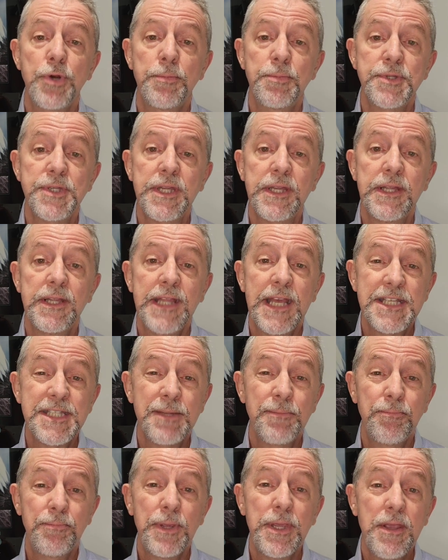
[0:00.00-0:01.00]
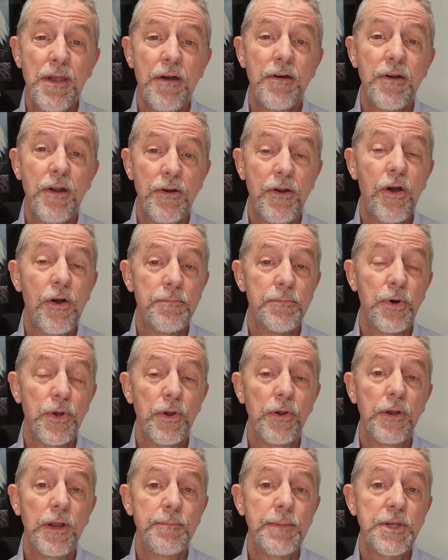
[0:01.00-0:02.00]
property. That's the BRRR
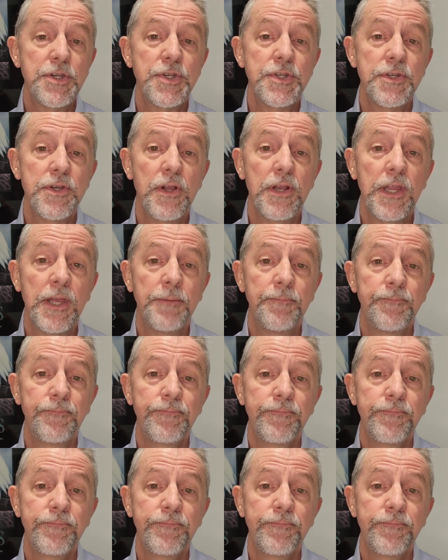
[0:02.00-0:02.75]
model I mentioned earlier.